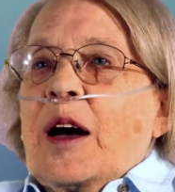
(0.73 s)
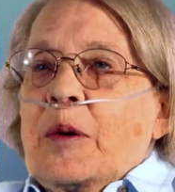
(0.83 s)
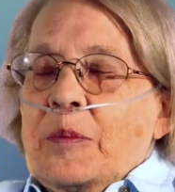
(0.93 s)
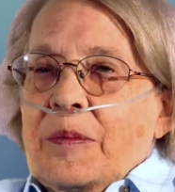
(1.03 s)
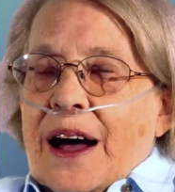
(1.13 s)

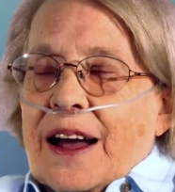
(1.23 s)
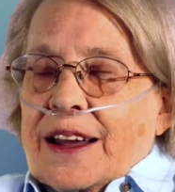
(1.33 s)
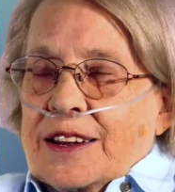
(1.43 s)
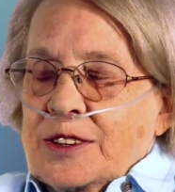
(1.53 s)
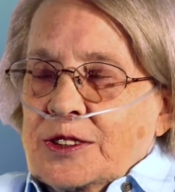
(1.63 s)

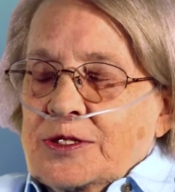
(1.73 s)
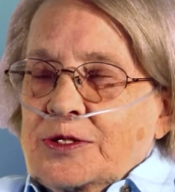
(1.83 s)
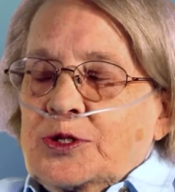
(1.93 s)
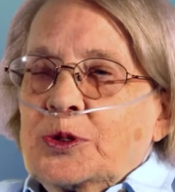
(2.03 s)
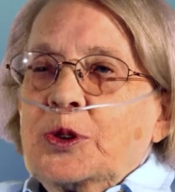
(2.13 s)
My
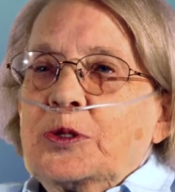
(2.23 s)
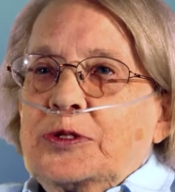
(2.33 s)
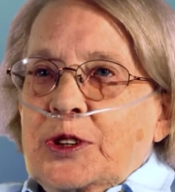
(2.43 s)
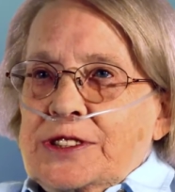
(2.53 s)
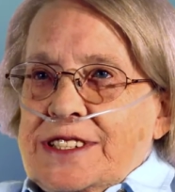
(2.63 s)
true
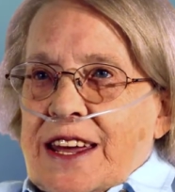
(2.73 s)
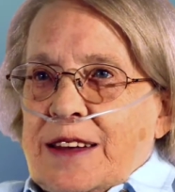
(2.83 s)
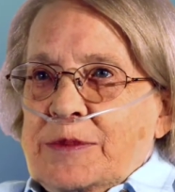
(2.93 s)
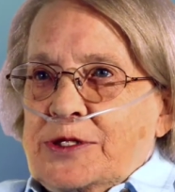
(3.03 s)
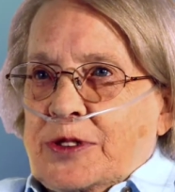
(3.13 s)
first
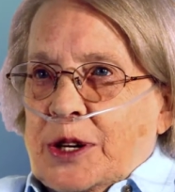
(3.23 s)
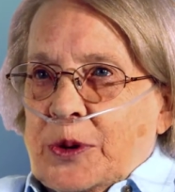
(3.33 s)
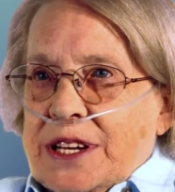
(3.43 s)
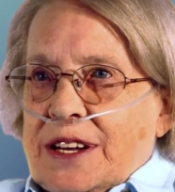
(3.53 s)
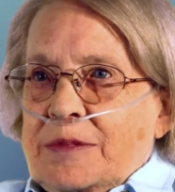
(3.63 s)
name is
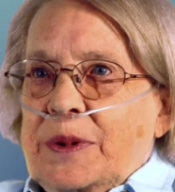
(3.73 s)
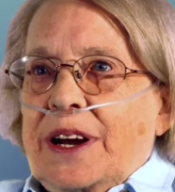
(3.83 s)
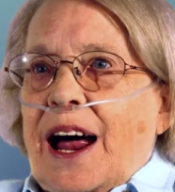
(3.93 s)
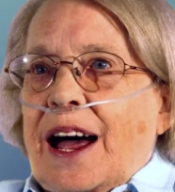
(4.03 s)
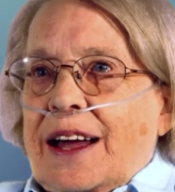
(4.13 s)
Frederica,
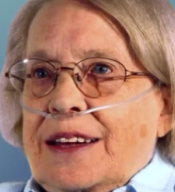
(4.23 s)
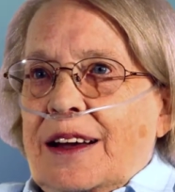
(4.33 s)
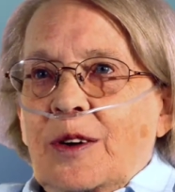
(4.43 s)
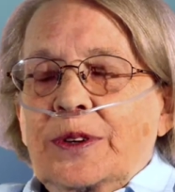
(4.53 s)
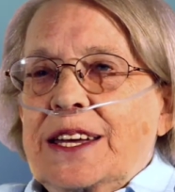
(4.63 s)
but I
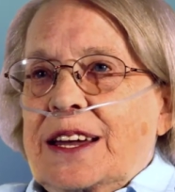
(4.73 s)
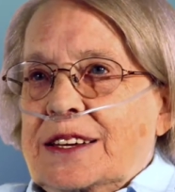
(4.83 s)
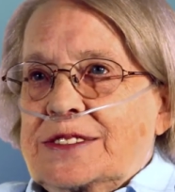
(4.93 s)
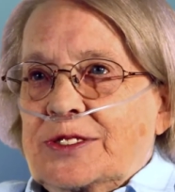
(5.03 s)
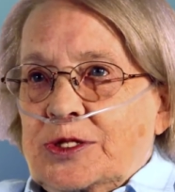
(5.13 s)
only
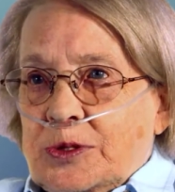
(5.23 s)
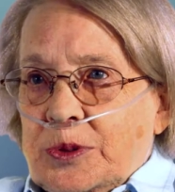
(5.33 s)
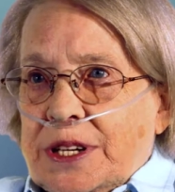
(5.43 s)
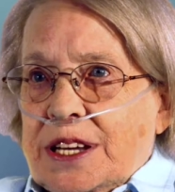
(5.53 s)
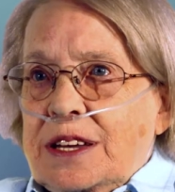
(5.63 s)
answer to
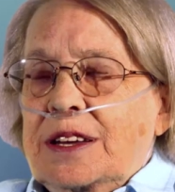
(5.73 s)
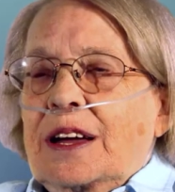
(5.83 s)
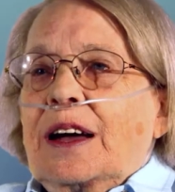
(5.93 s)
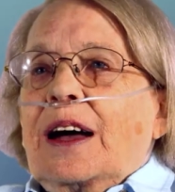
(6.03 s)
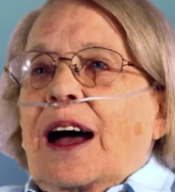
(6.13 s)
Rickie,
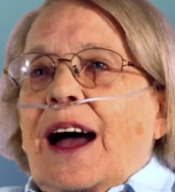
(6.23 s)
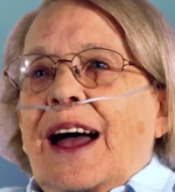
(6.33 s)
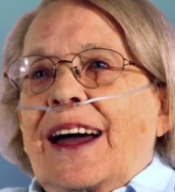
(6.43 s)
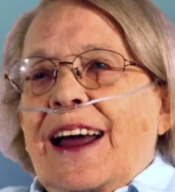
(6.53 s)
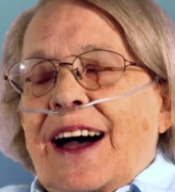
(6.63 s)

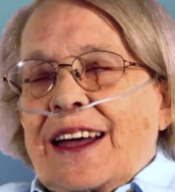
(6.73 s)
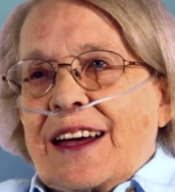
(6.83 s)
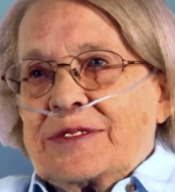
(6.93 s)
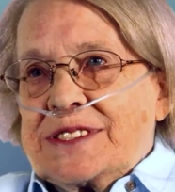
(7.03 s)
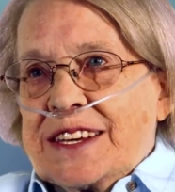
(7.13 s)
and I
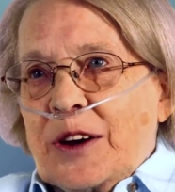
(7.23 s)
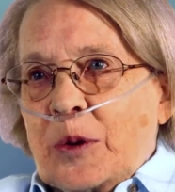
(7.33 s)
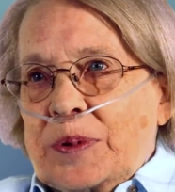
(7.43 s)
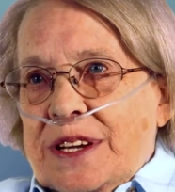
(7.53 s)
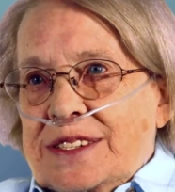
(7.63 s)
have
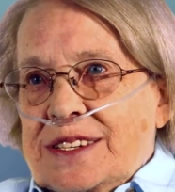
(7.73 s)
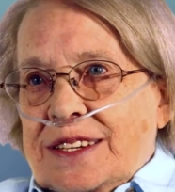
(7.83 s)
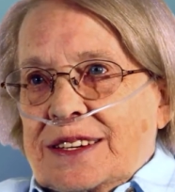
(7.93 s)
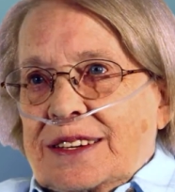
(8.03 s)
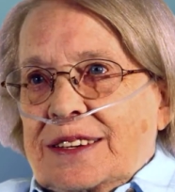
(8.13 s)

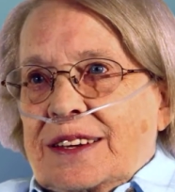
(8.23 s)
COPD.